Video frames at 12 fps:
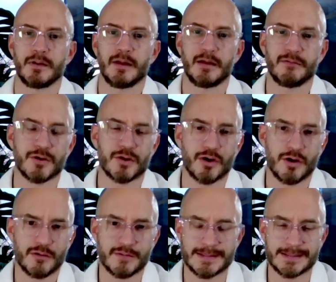if their
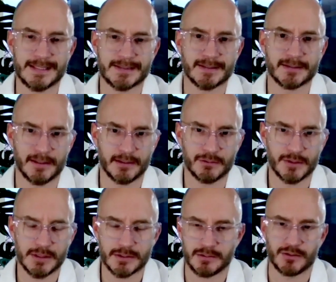curve is less than 10
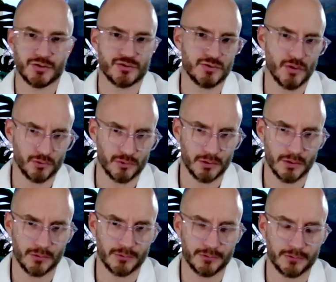degrees, there's no
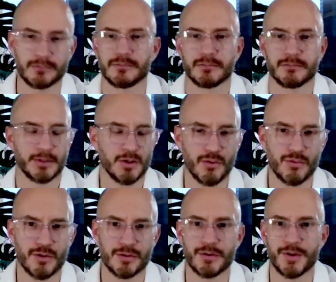scoliosis. We don't
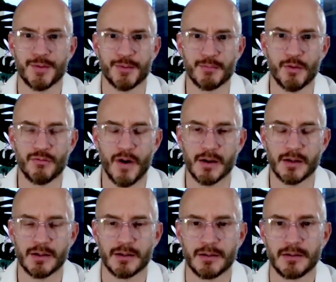worry, we move on.
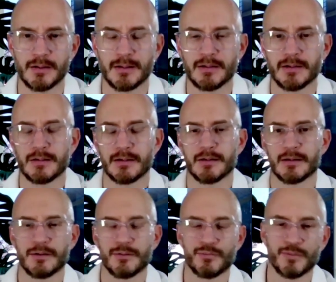
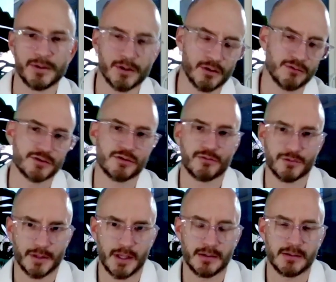When the curve is over
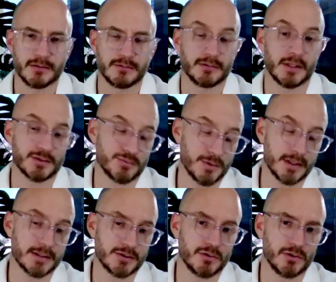10, that's when
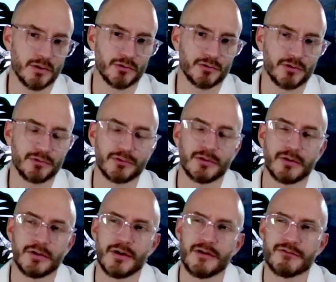it's scoliosis.
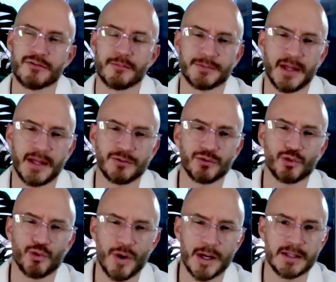From 10 to
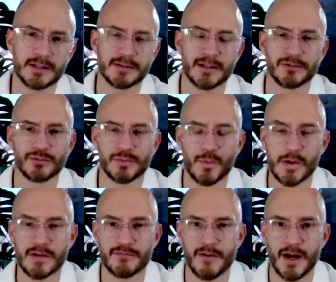20, 10 to
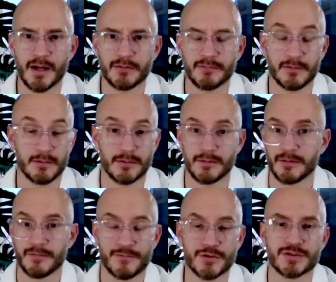25,
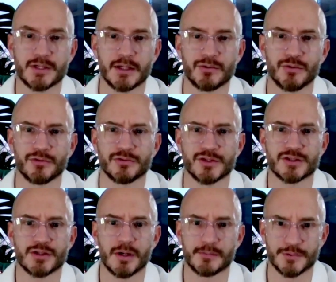the first thing I do is
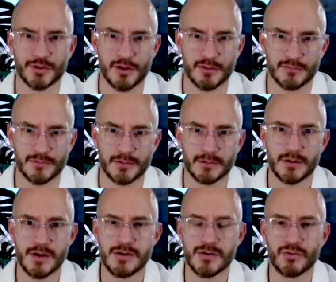just observe.
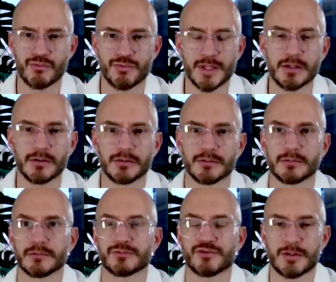No real
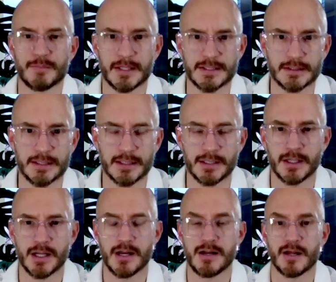treatment is
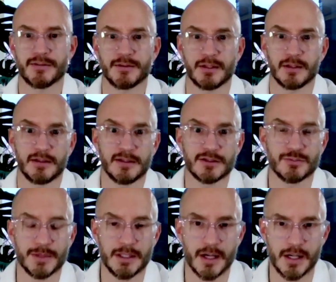needed. Nothing needs to
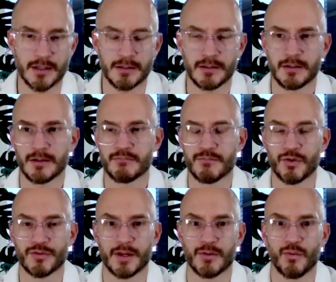be done
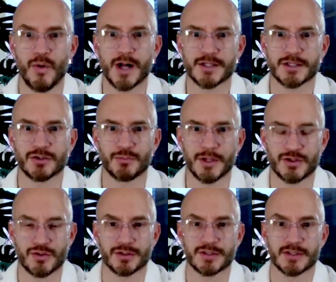more than watch it to make
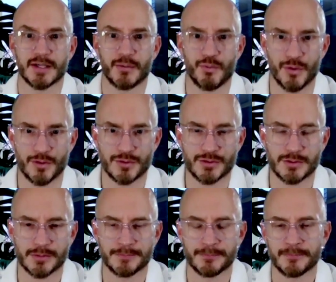sure it doesn't get
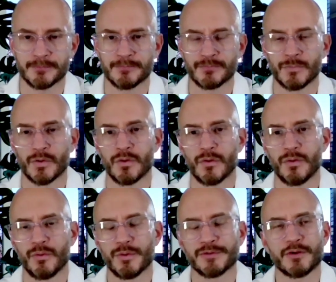worse.
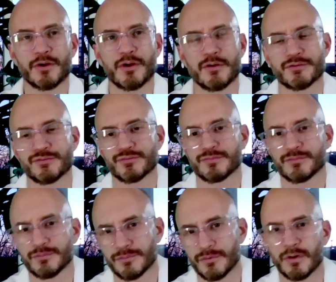Once the curves
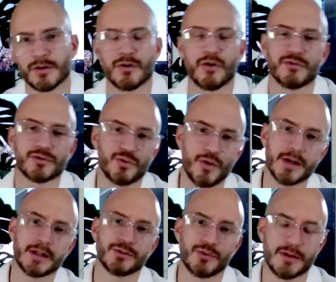are over
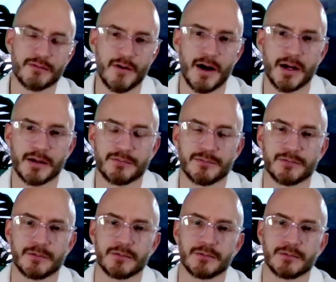20, 25,